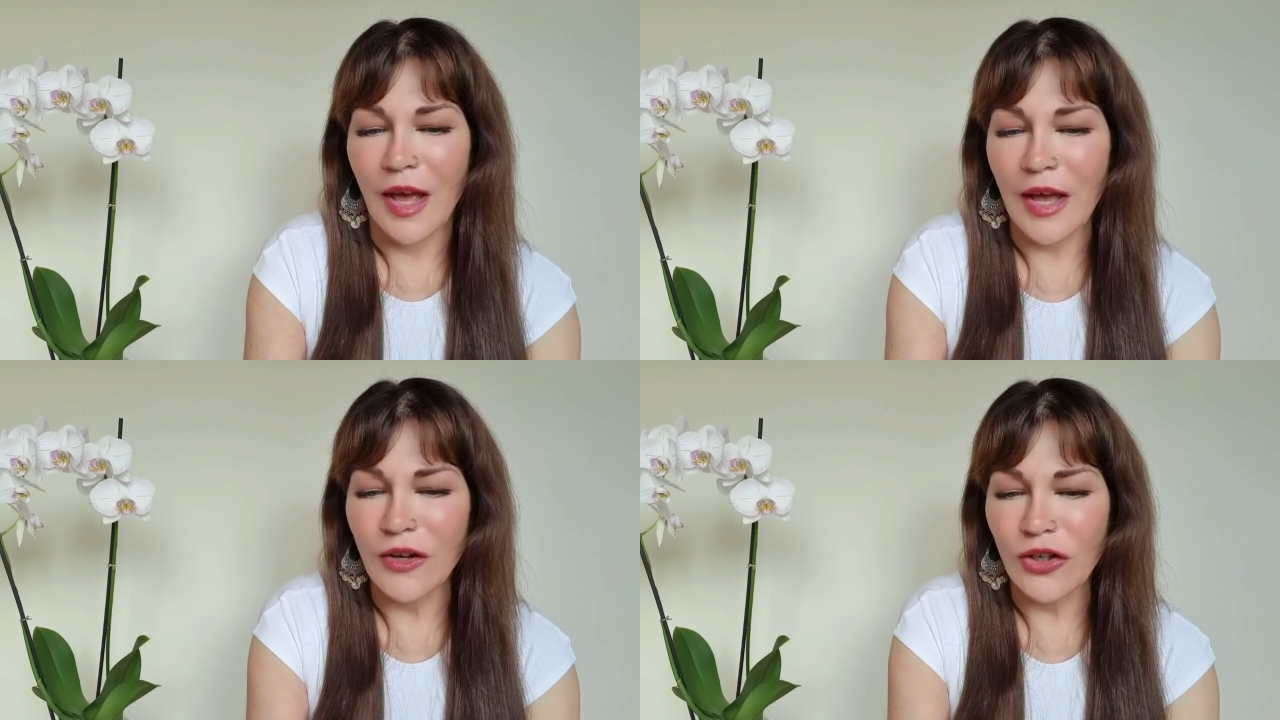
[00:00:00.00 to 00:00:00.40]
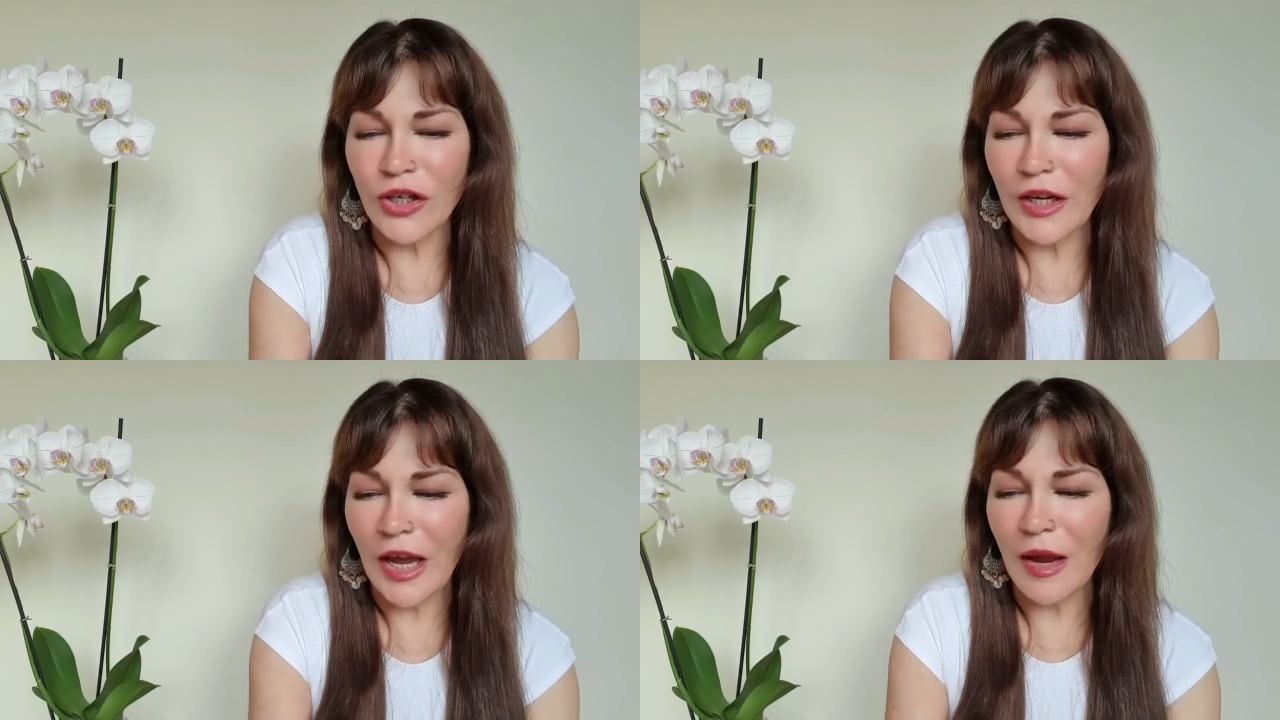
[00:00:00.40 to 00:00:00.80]
and
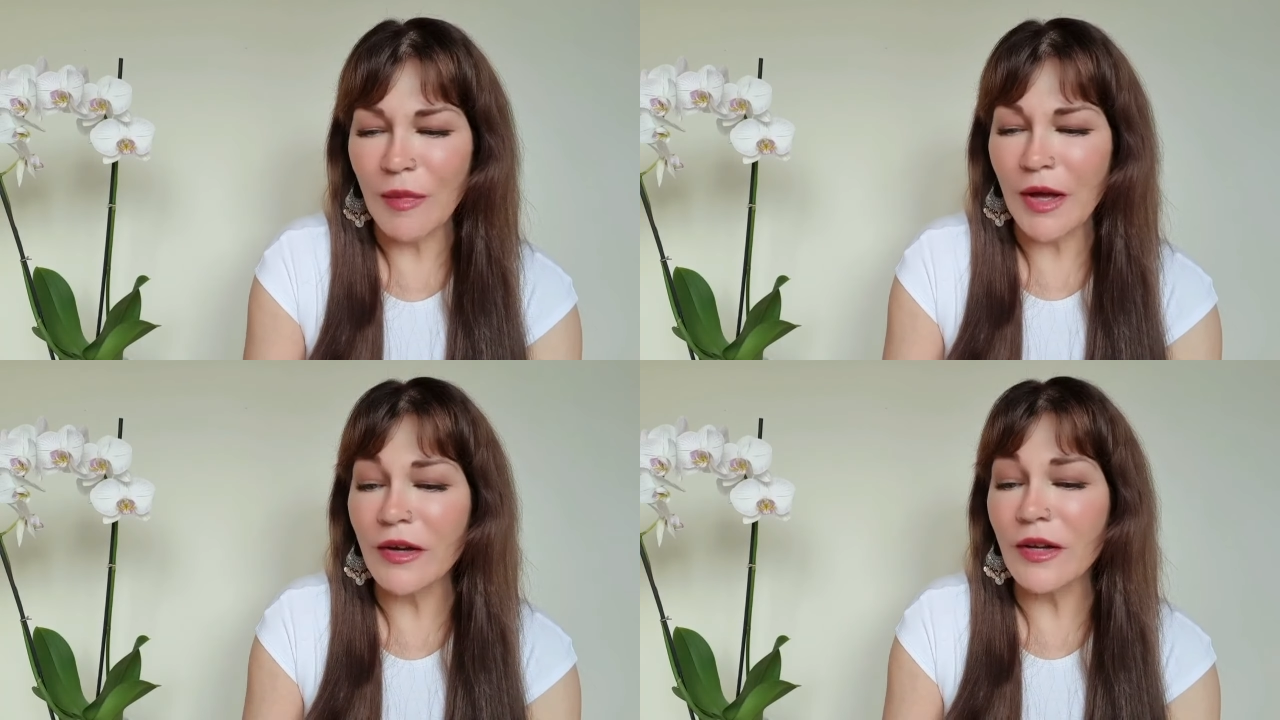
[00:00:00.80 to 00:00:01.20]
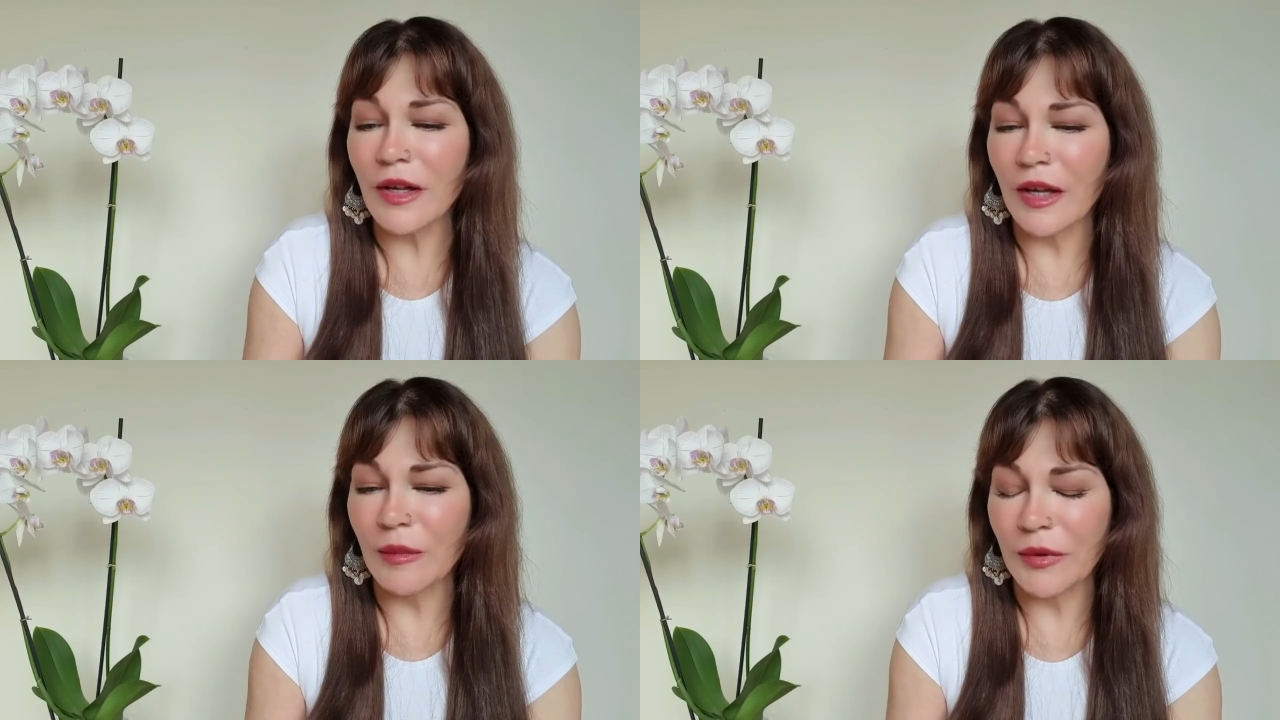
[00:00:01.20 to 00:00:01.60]
she came unto
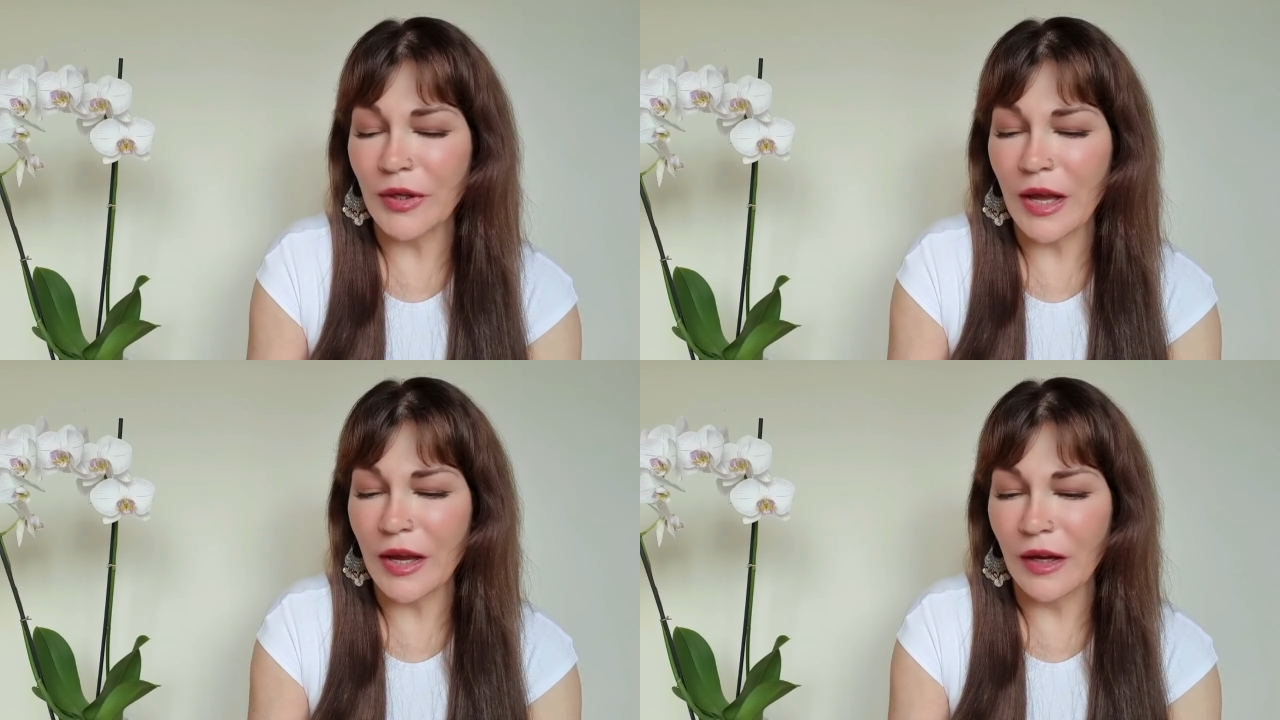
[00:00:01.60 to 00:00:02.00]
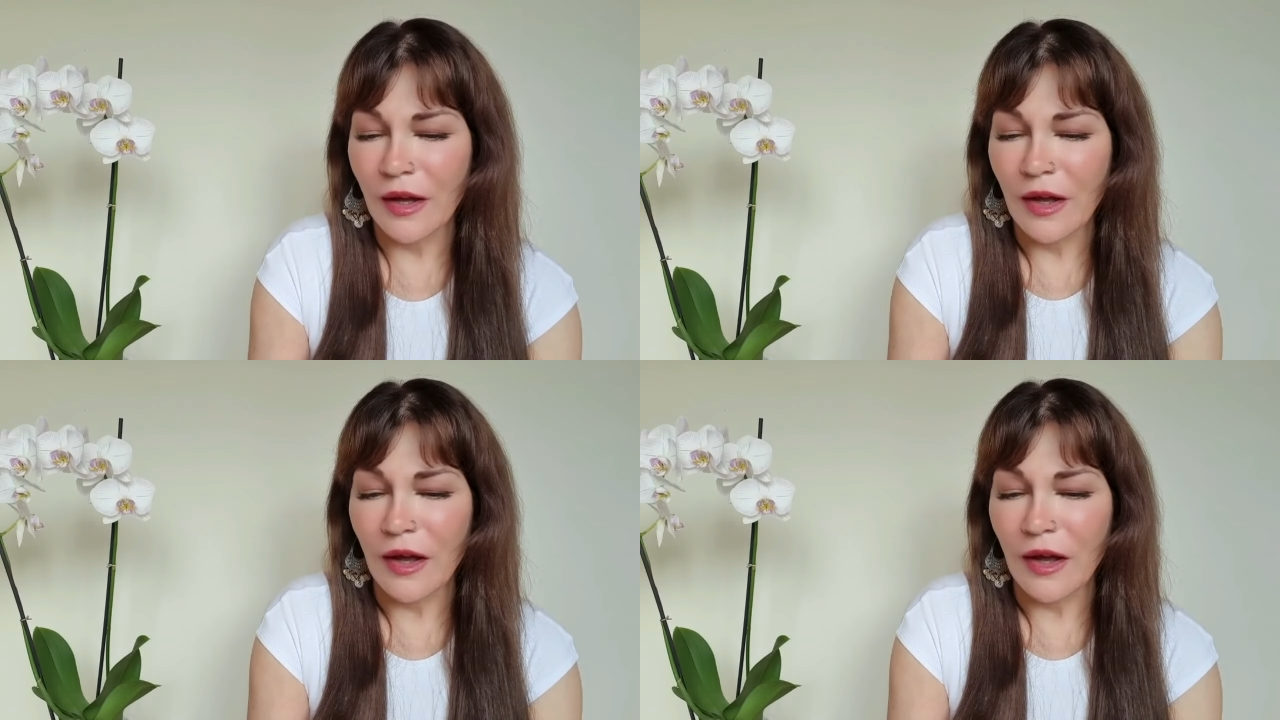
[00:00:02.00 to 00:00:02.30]
him, saying,